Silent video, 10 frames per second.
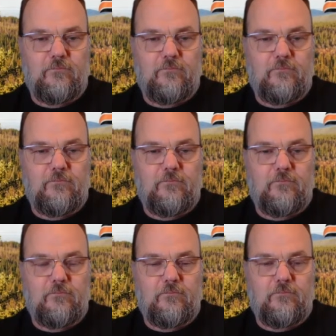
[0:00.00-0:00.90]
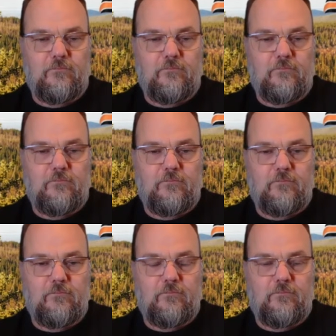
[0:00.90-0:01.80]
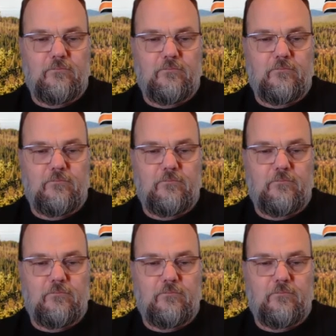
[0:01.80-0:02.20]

(silent)